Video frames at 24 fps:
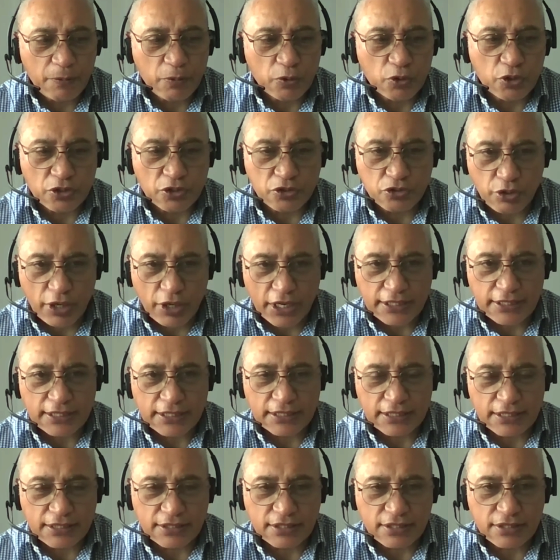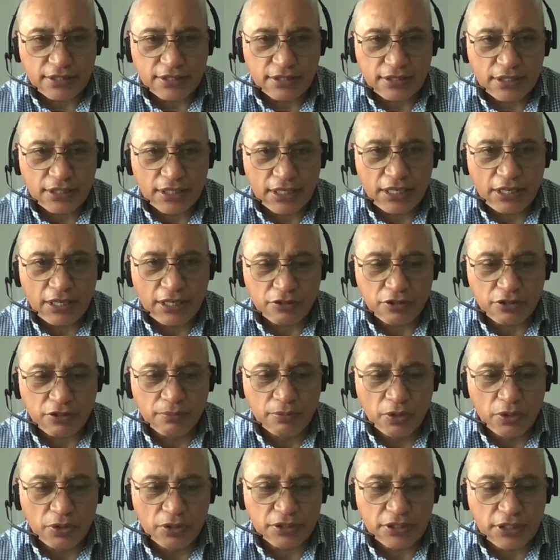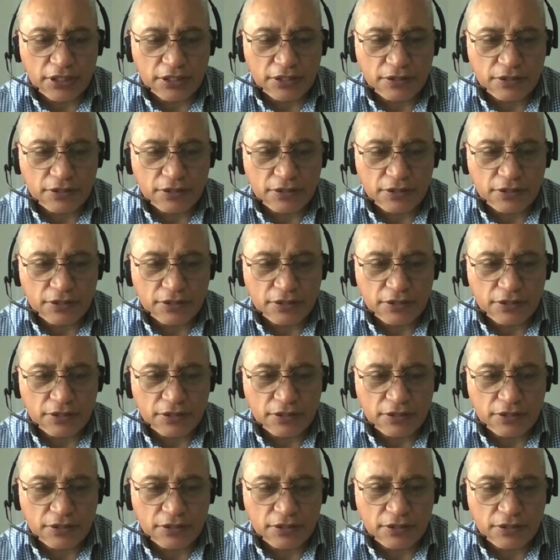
contracting this in our communities.